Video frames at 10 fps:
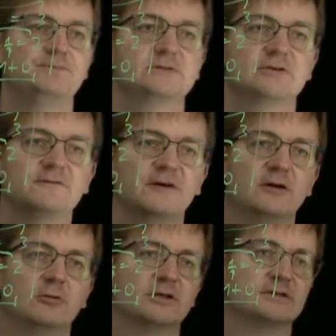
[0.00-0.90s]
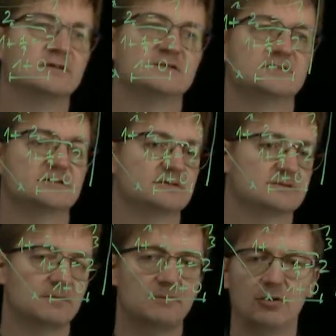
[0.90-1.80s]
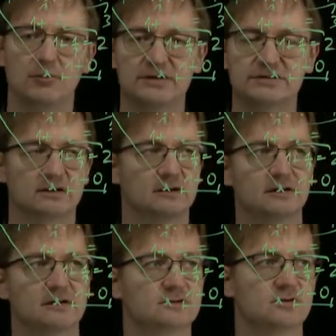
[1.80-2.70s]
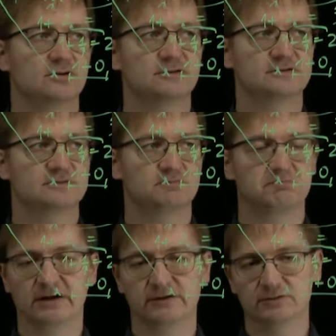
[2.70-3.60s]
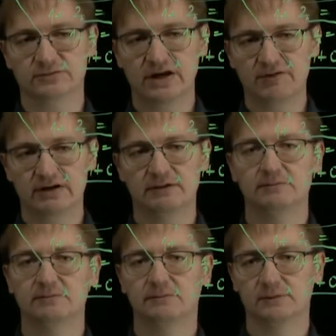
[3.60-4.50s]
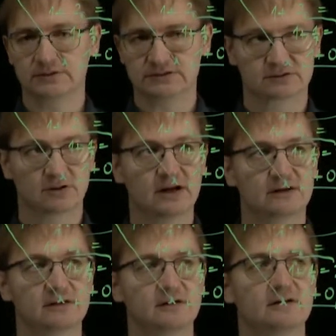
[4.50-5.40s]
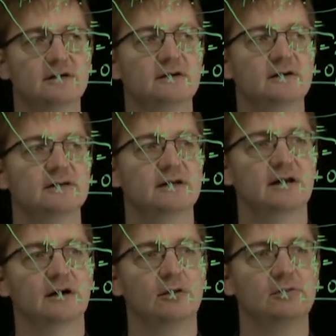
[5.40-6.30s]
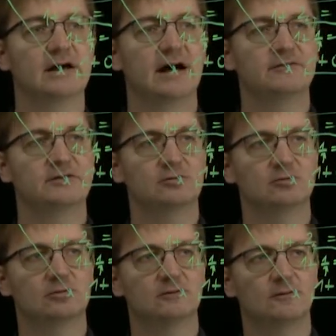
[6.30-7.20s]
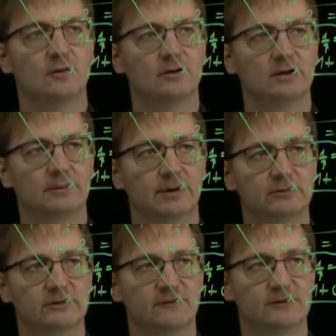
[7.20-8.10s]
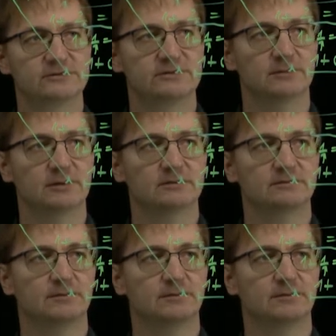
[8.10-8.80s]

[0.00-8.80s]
So if I know that this somehow magically returns, I don't know, 7, which is correct, then I only have to worry about the first symbol.